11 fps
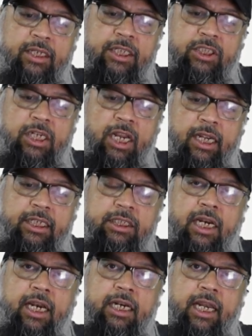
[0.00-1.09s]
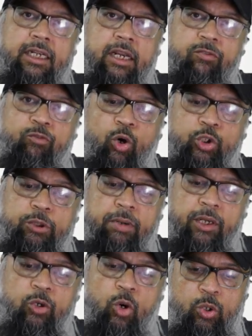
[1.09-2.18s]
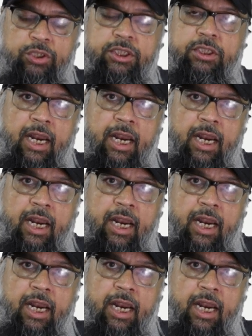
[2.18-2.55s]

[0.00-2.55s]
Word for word: or the slide, and I can watch my course,